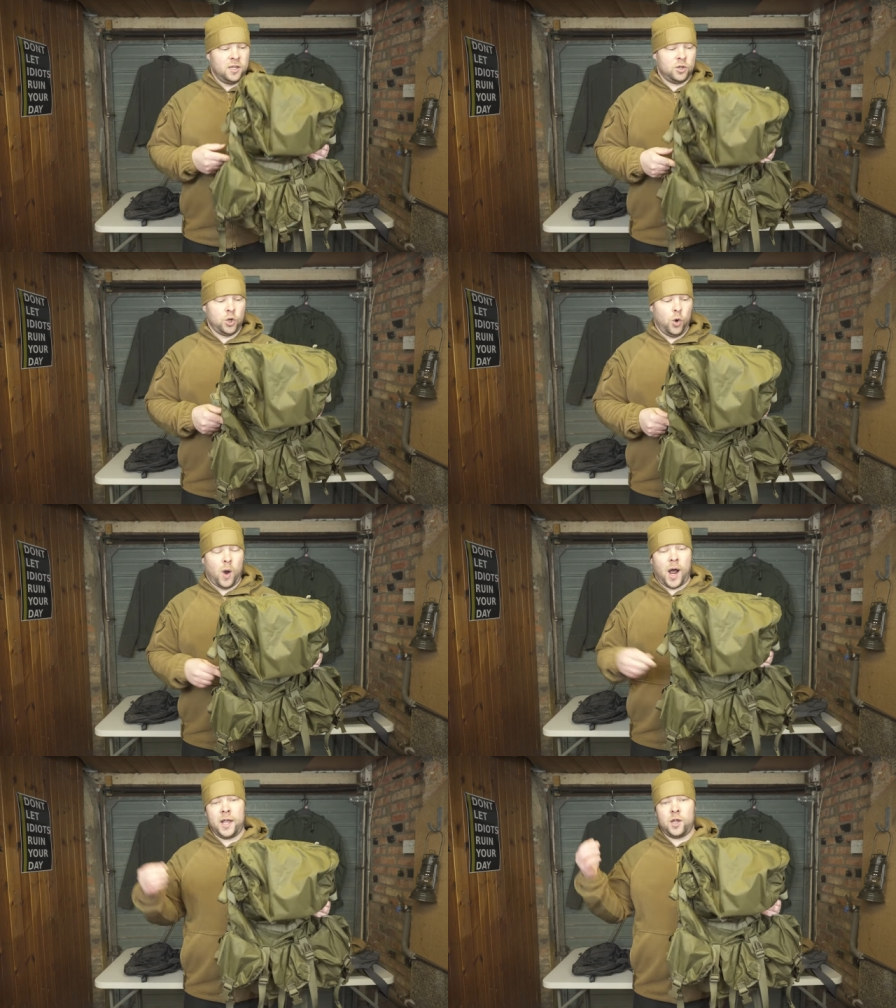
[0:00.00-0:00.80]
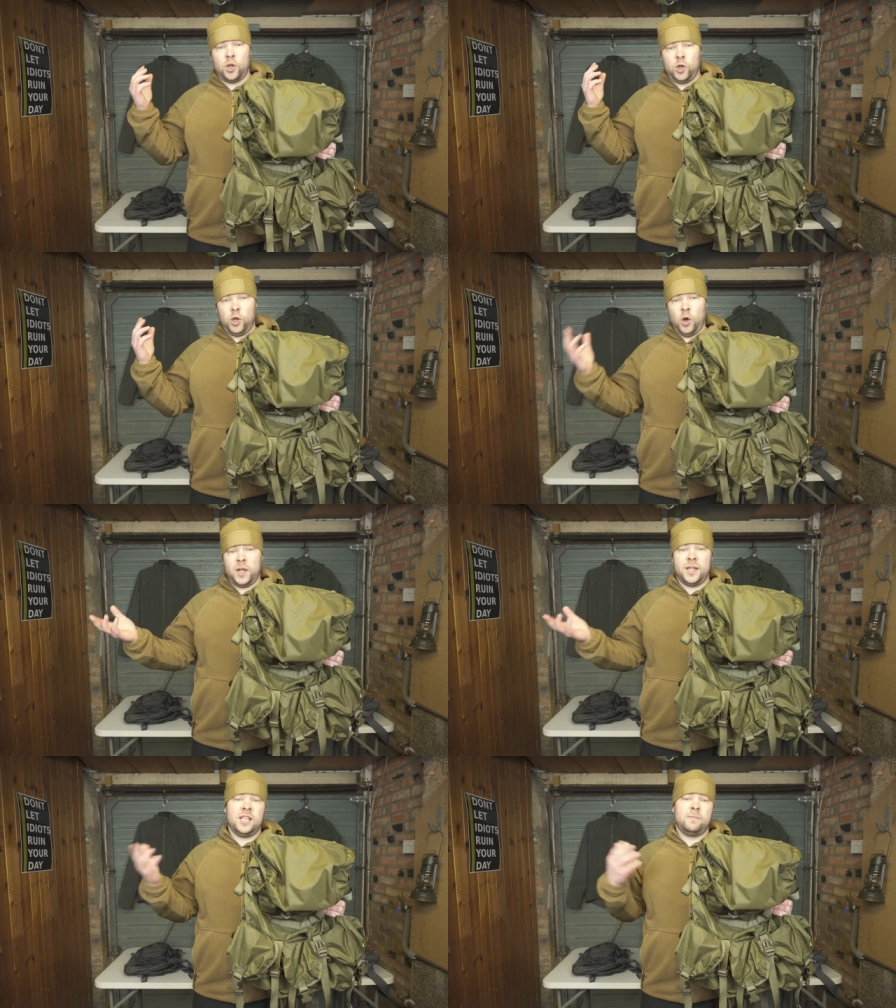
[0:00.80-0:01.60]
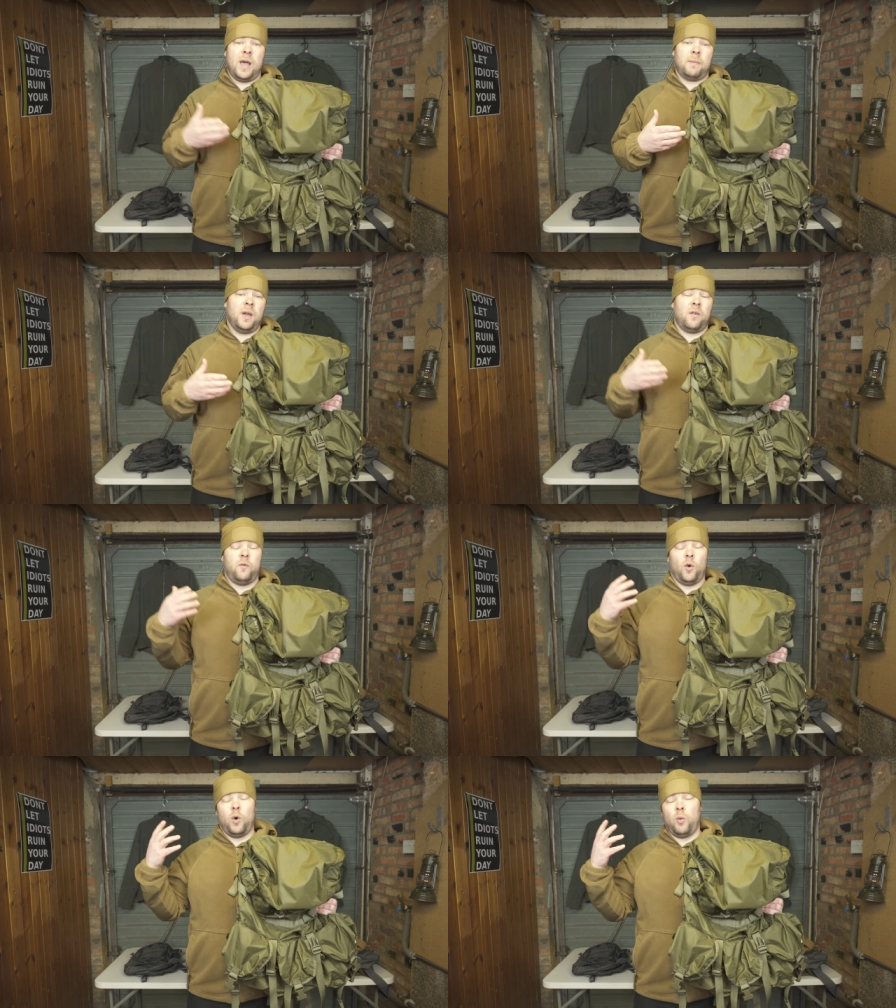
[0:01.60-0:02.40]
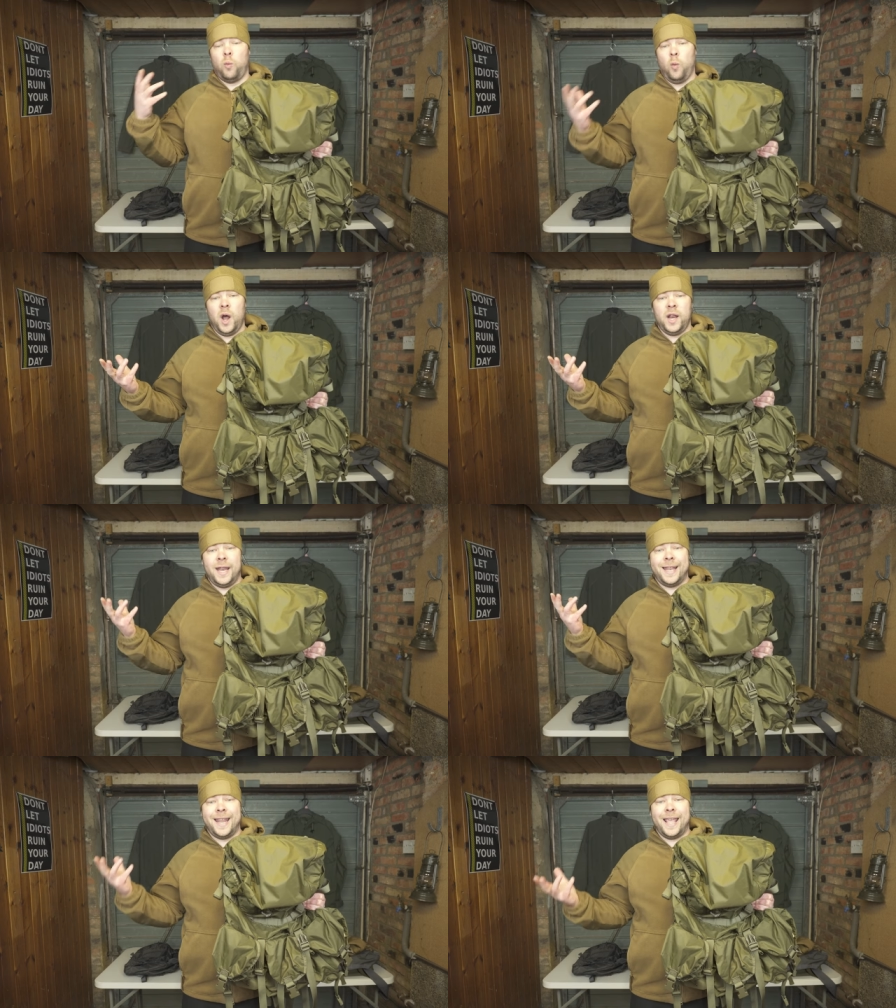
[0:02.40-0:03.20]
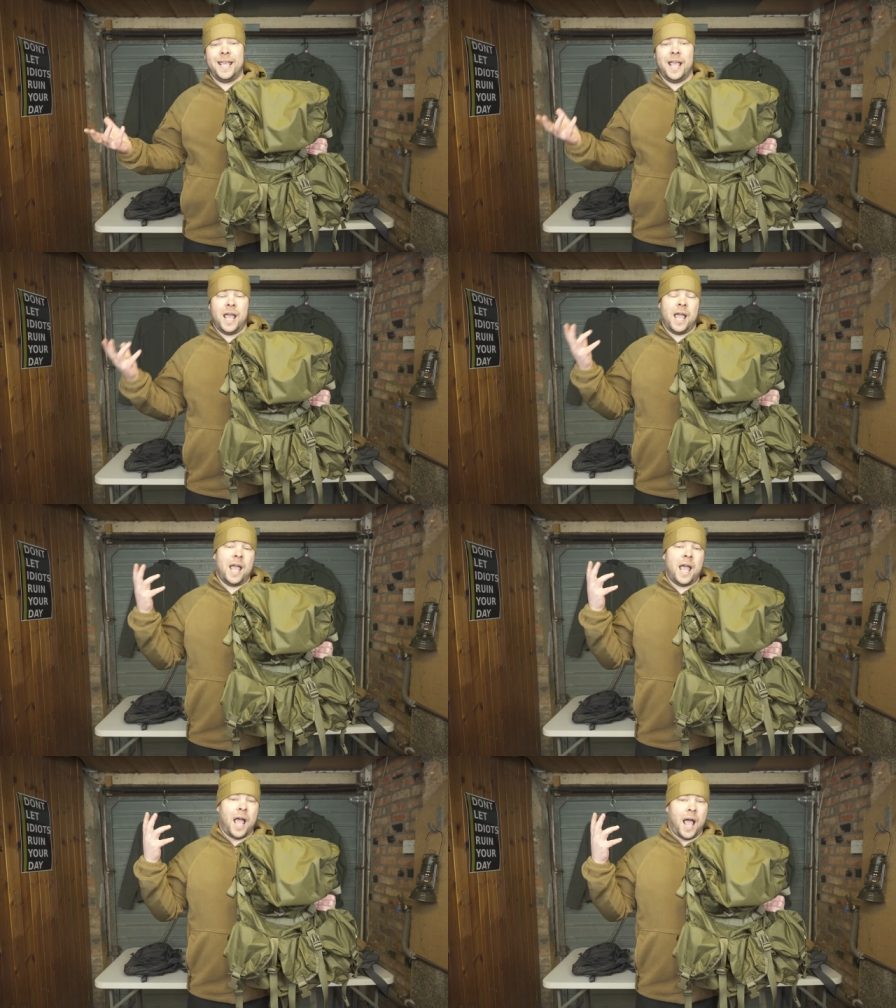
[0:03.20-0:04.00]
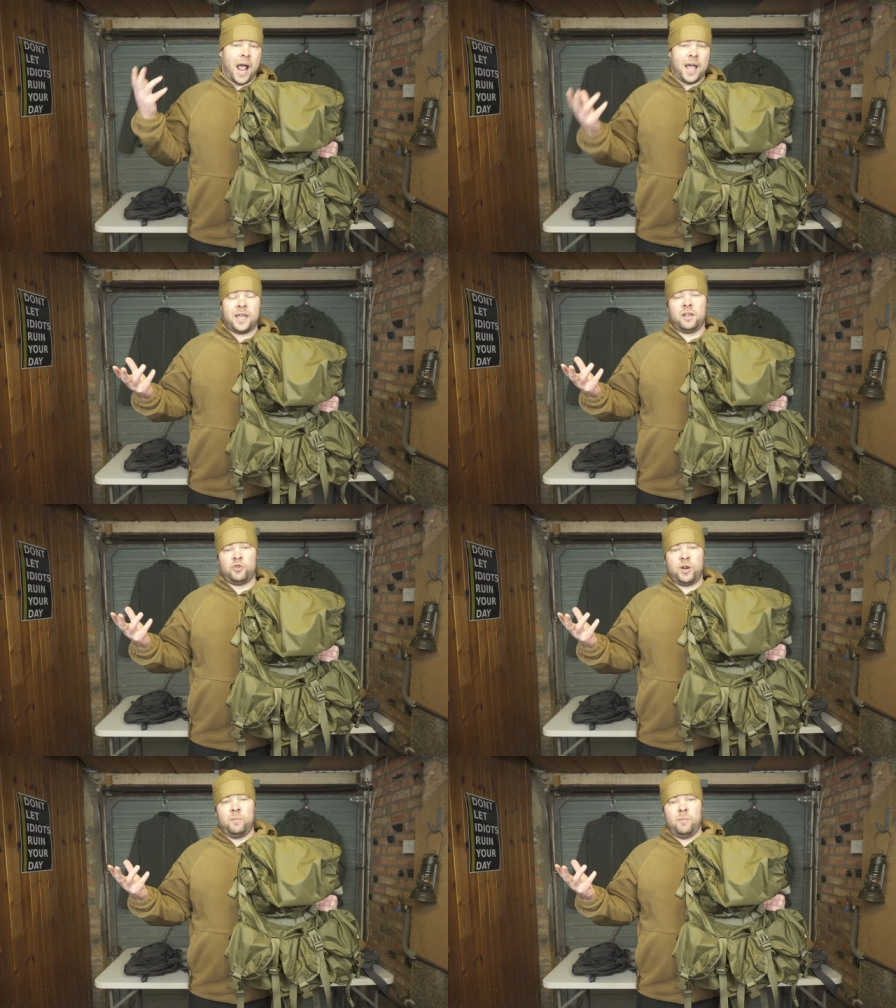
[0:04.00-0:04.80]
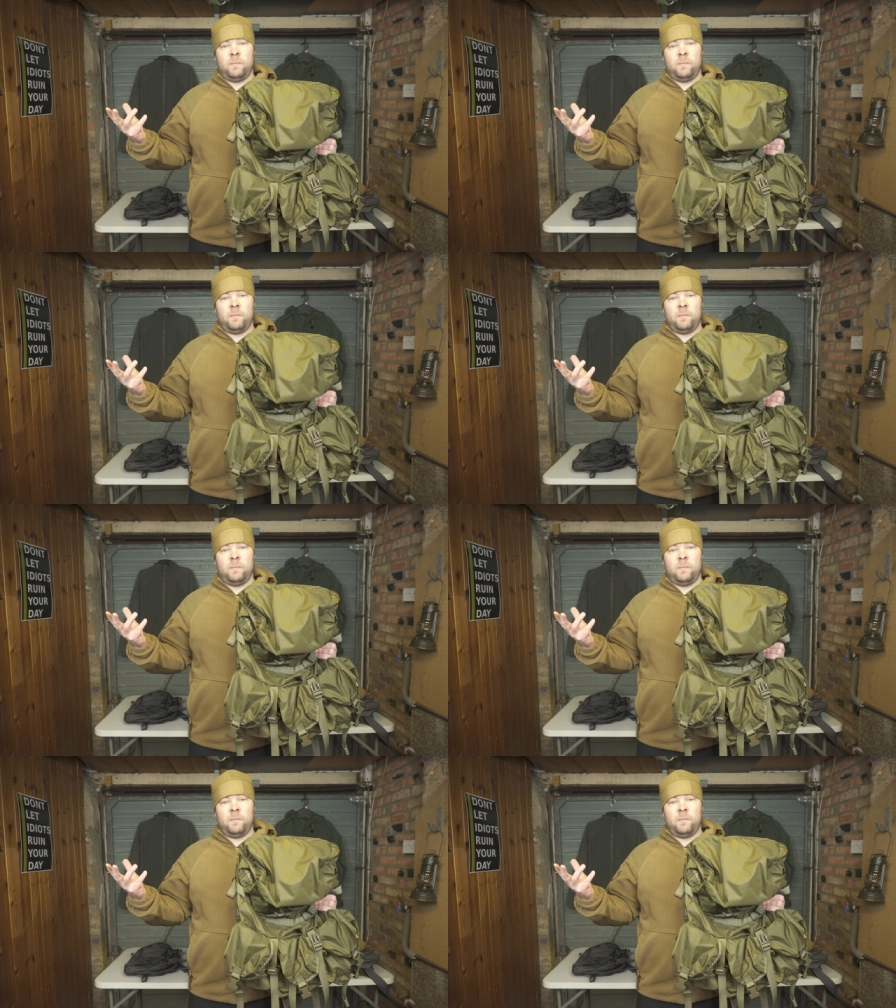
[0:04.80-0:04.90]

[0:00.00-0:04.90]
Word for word: So I took this backpack for 1 day hiking trip